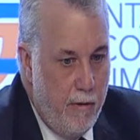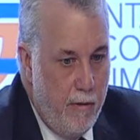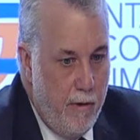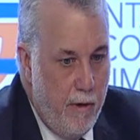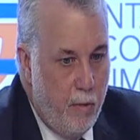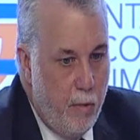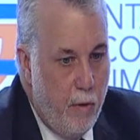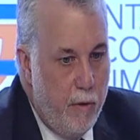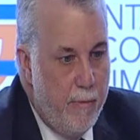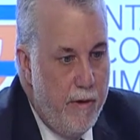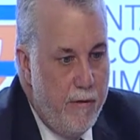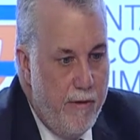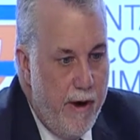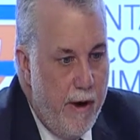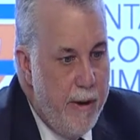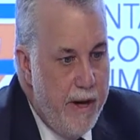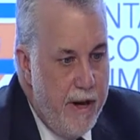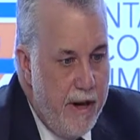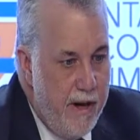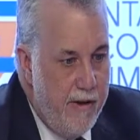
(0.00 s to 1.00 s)
it would be
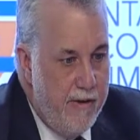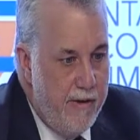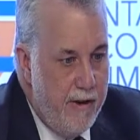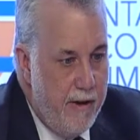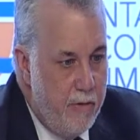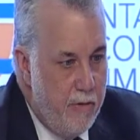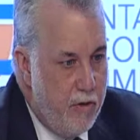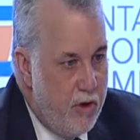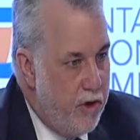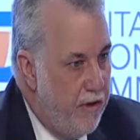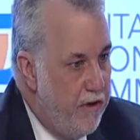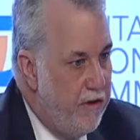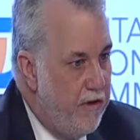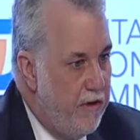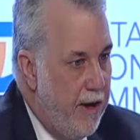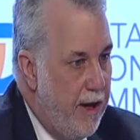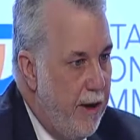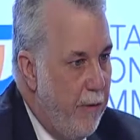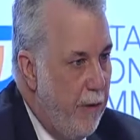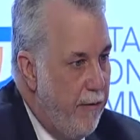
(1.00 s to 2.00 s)
very easy to just
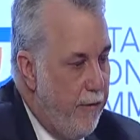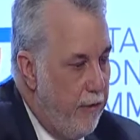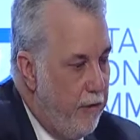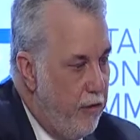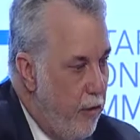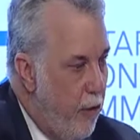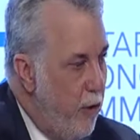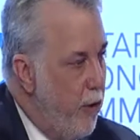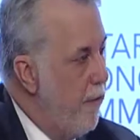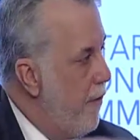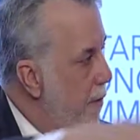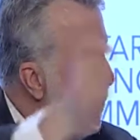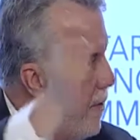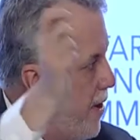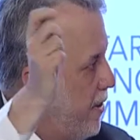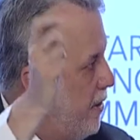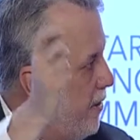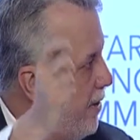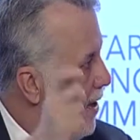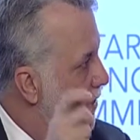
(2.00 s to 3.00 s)
say with a stroke of a
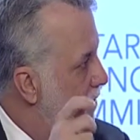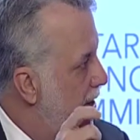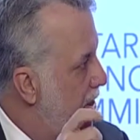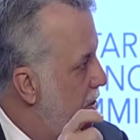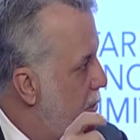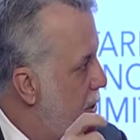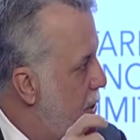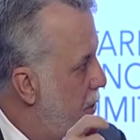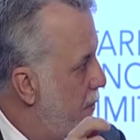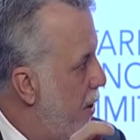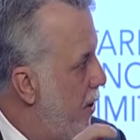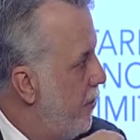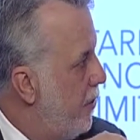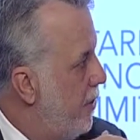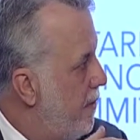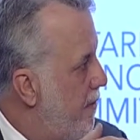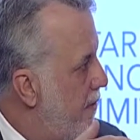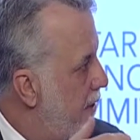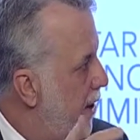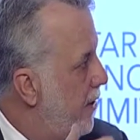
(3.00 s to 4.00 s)
pen, let's get rid of all the
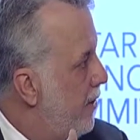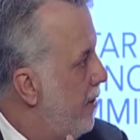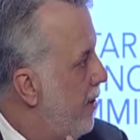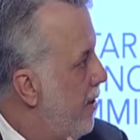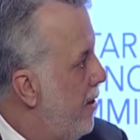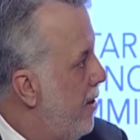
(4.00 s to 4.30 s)
defined